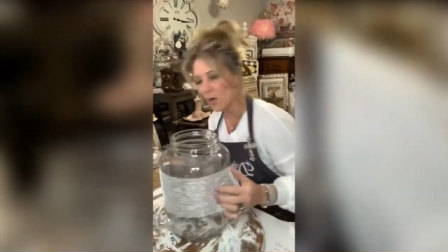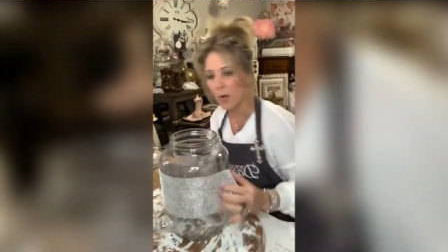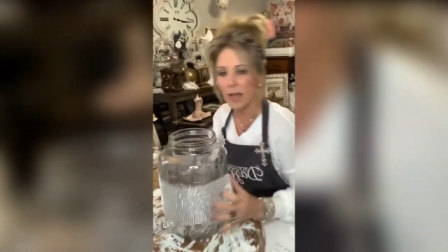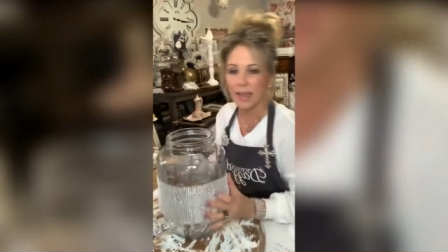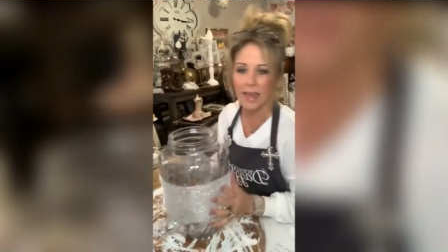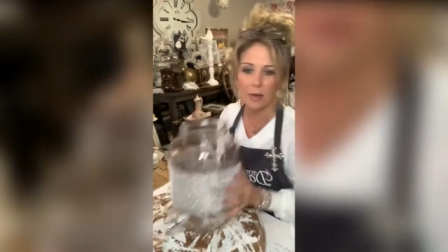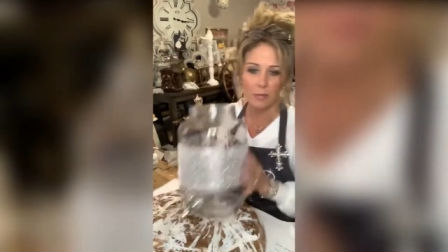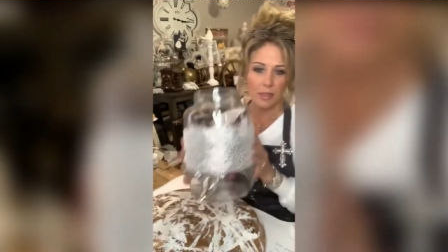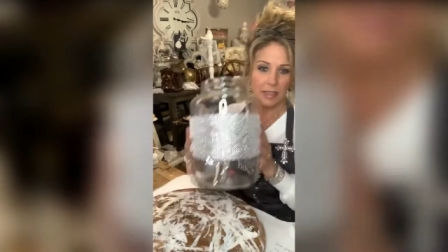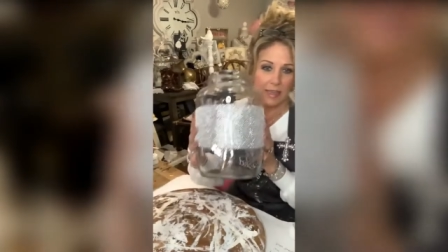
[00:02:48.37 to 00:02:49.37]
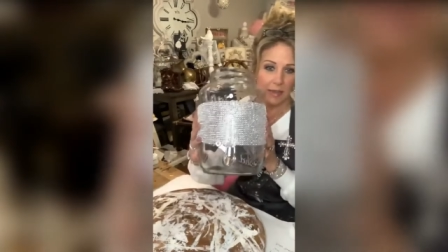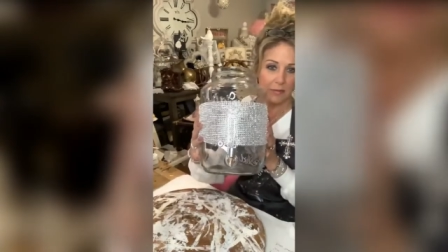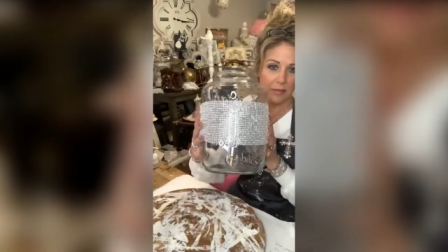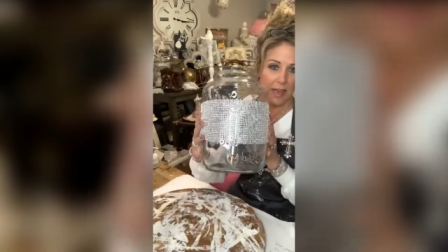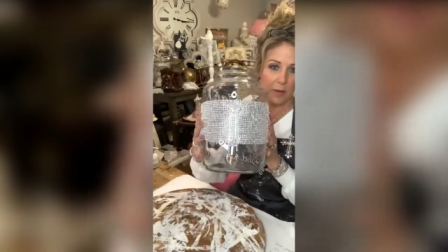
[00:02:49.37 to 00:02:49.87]
I don't, I can't really lay
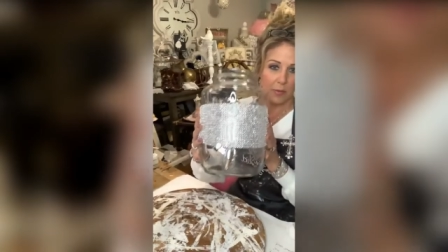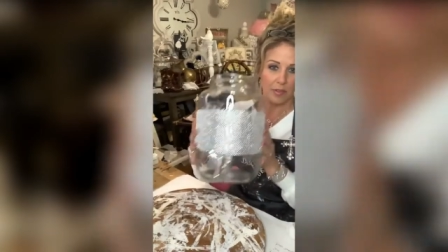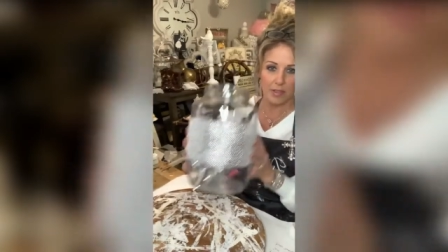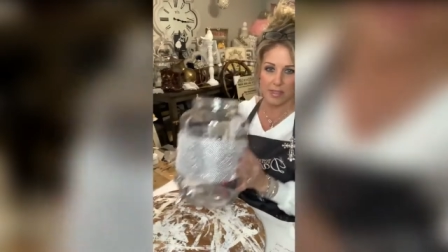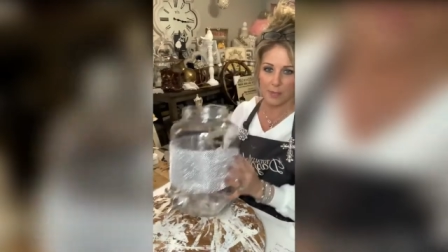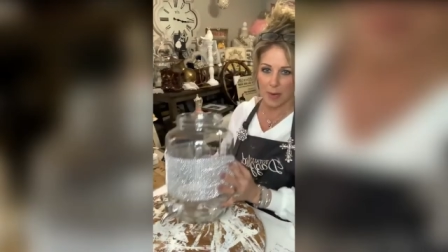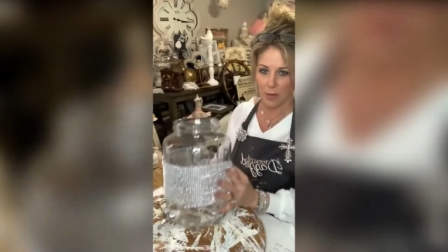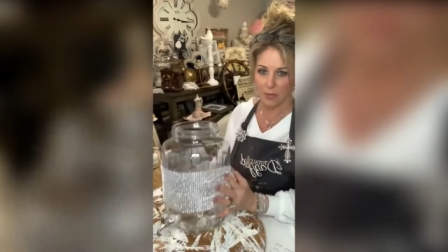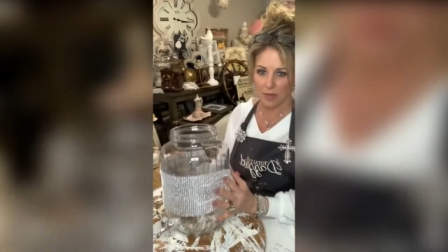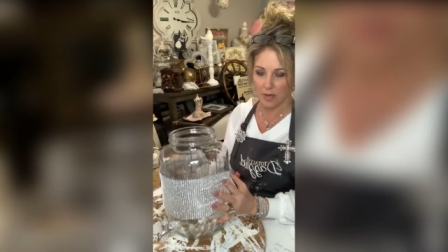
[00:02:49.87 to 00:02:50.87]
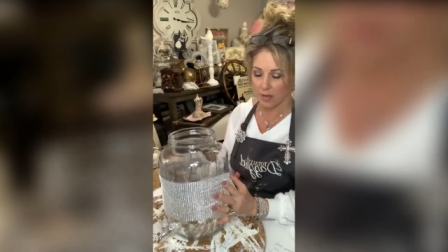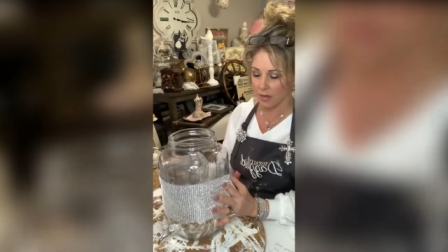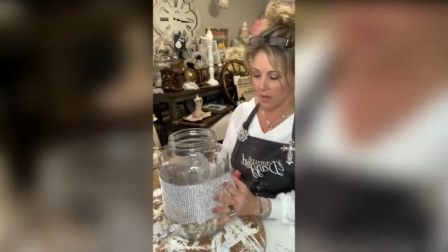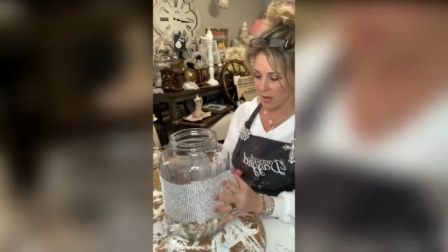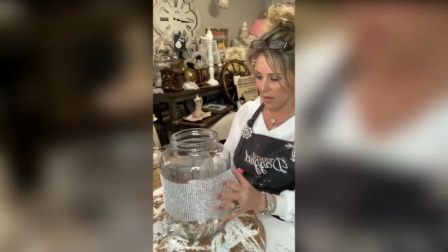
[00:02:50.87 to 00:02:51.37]
it flat with the spout there.
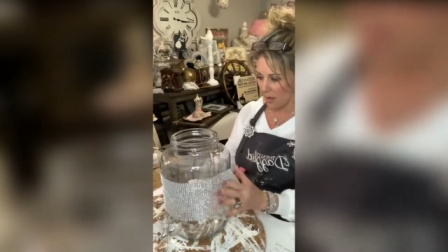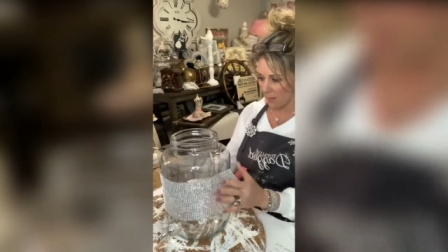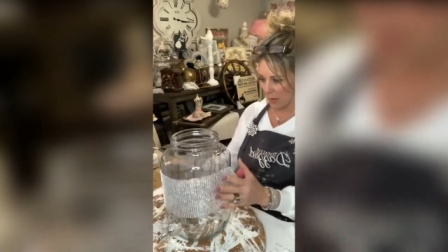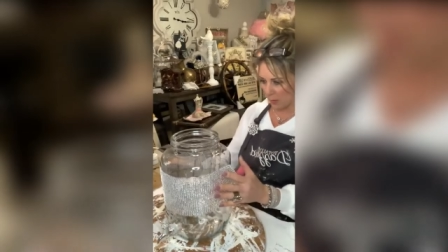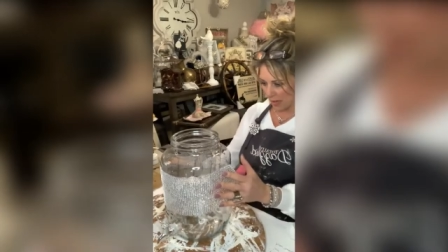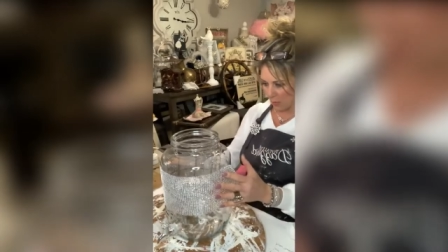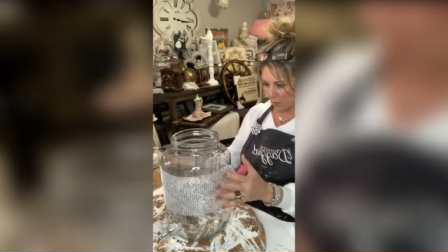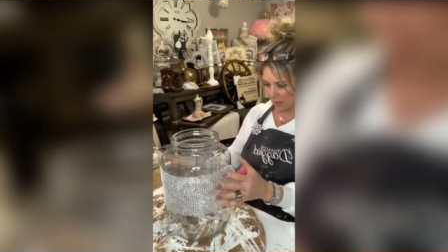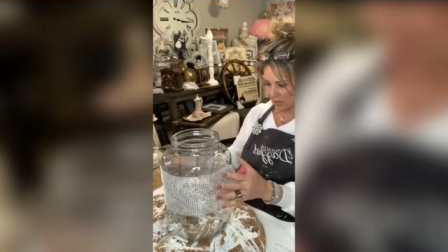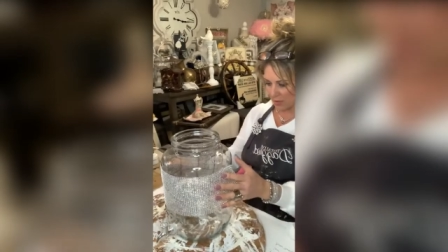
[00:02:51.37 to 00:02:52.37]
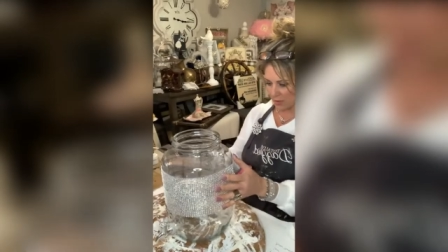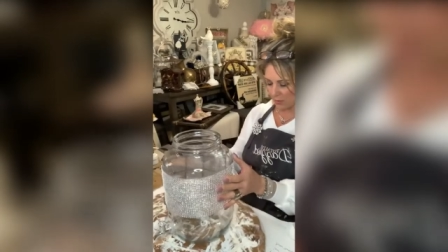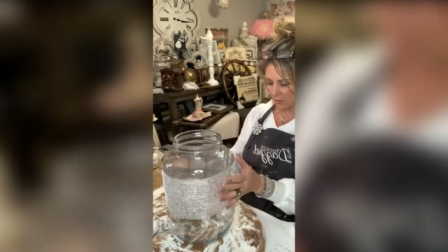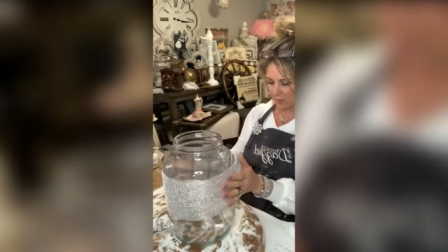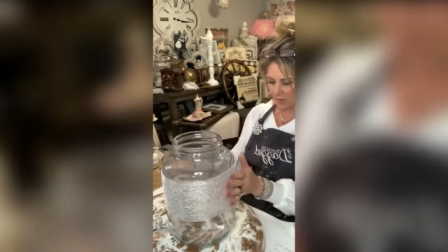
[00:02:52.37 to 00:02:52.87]
But what I wanna
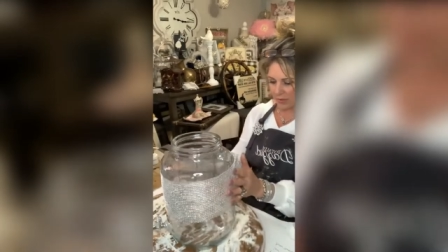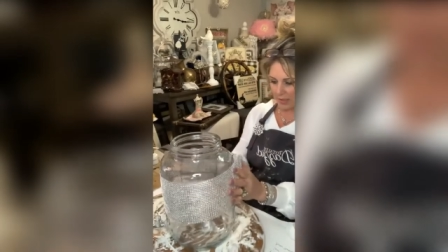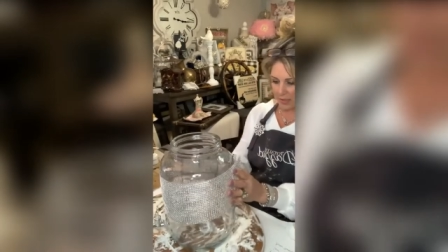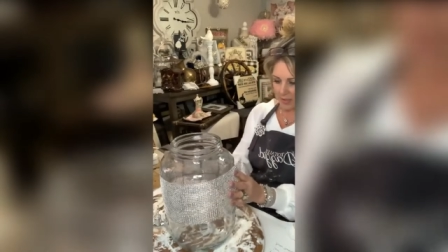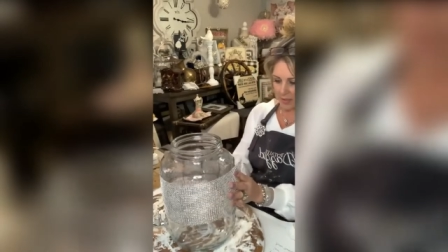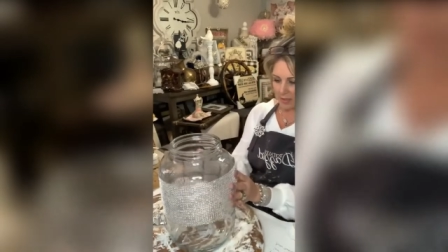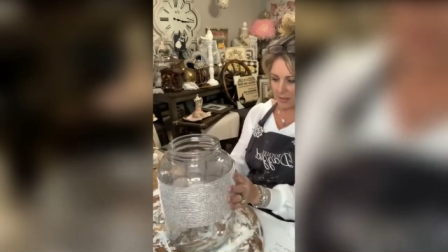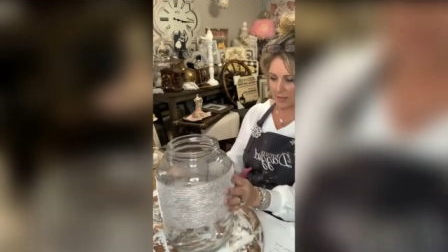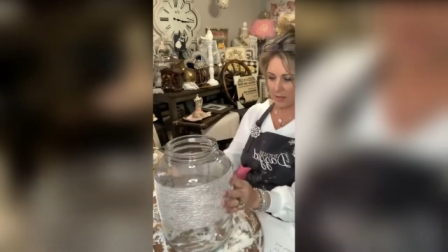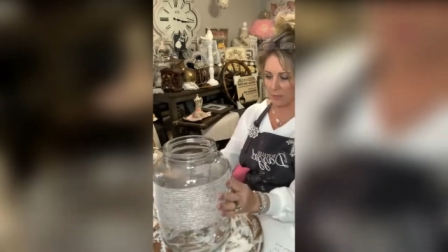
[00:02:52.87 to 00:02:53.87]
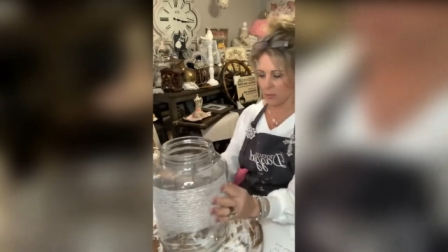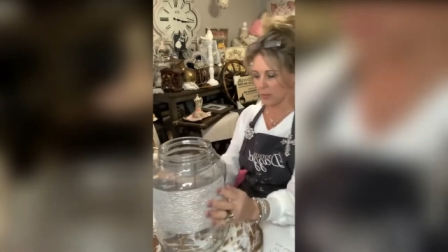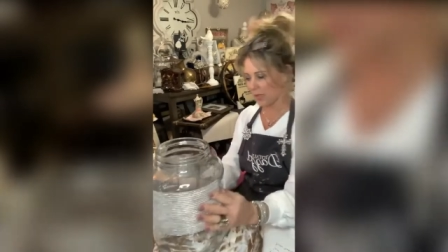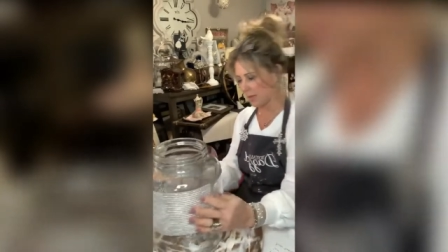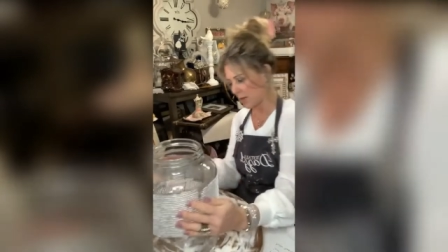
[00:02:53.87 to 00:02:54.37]
do is
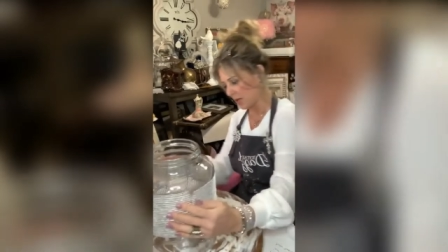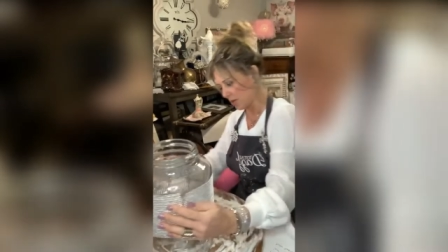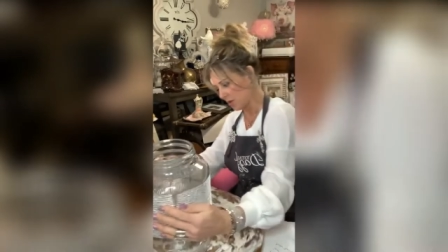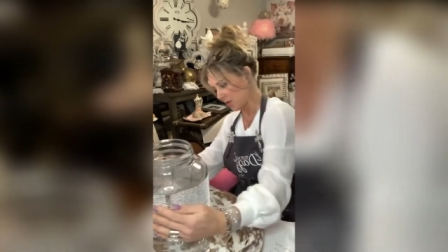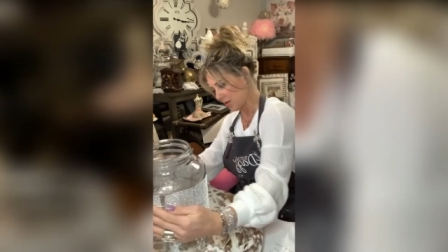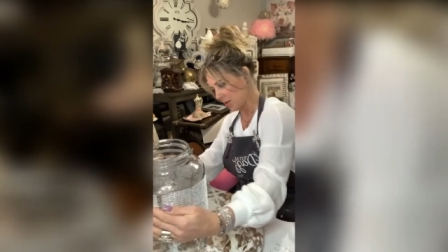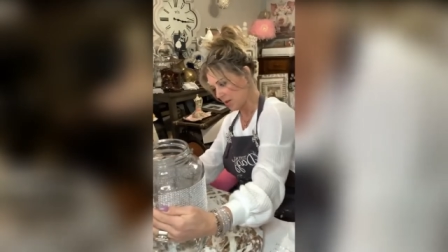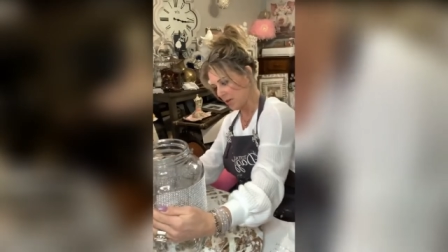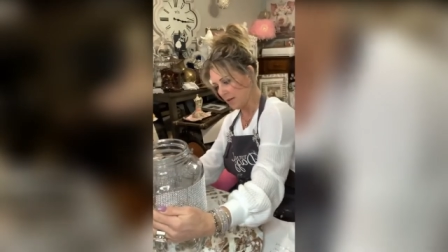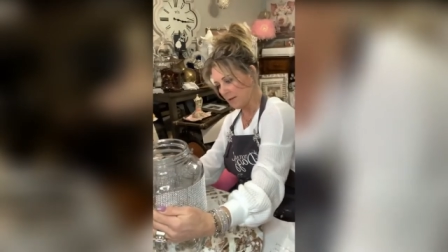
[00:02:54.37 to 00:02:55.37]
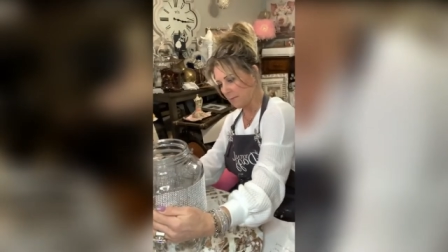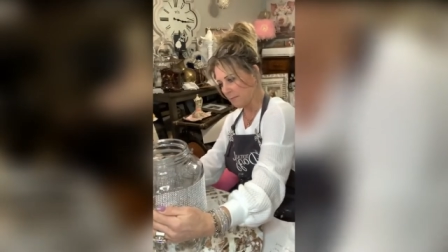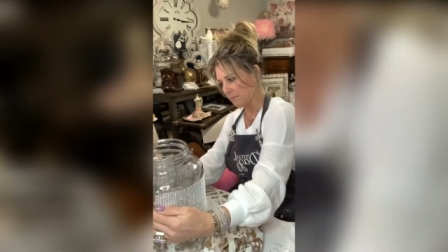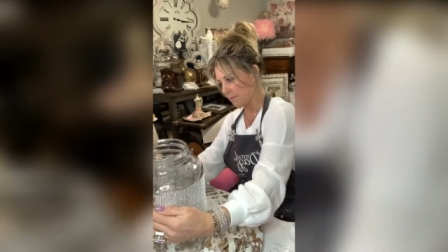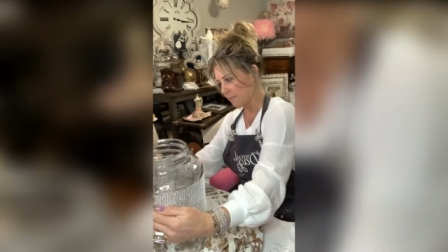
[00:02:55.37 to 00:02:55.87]
pretty much,
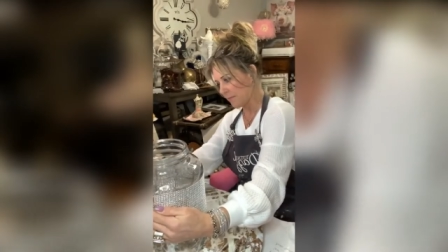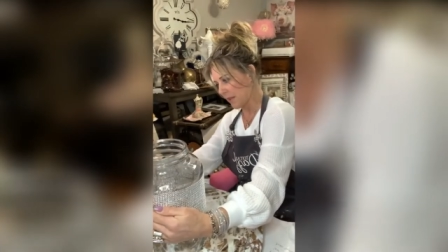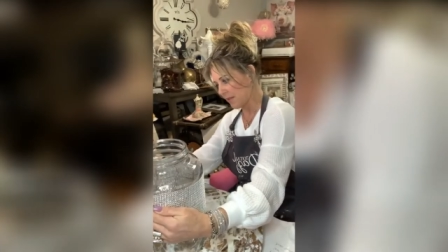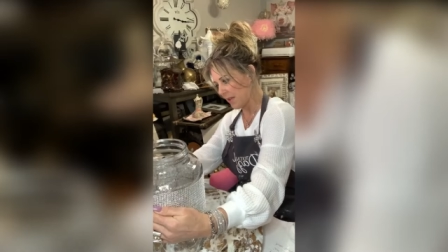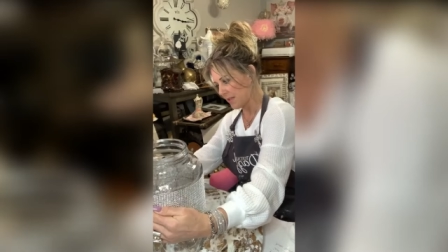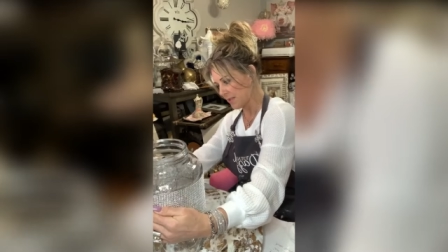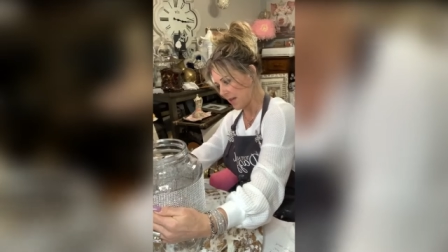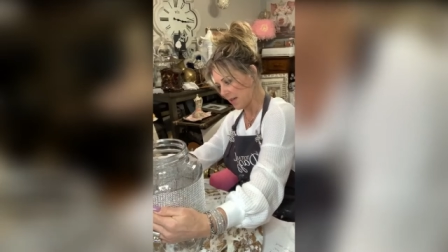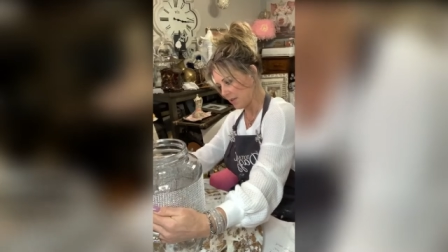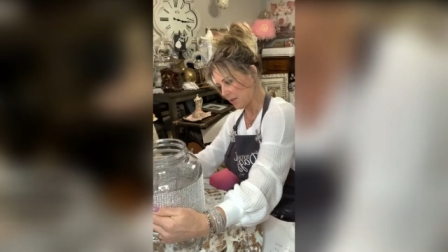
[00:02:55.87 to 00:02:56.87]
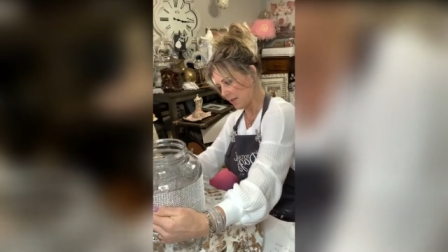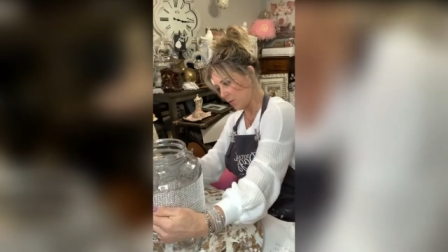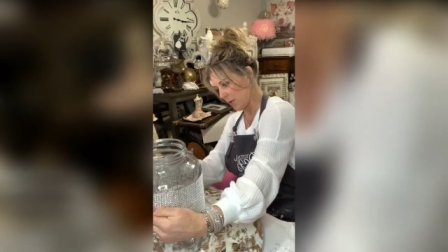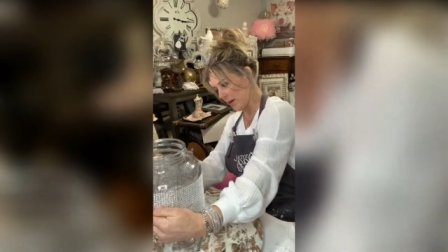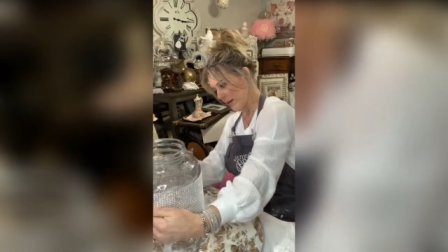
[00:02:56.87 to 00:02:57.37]
that's kind of
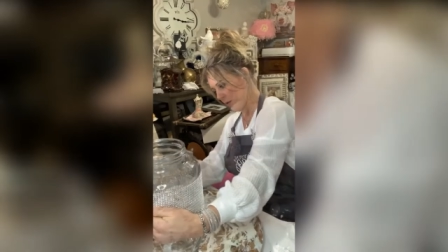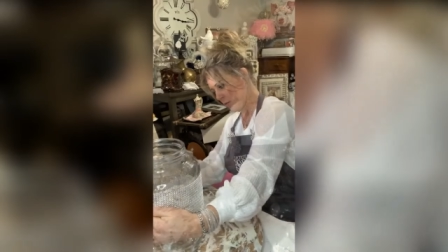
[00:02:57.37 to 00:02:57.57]
like where I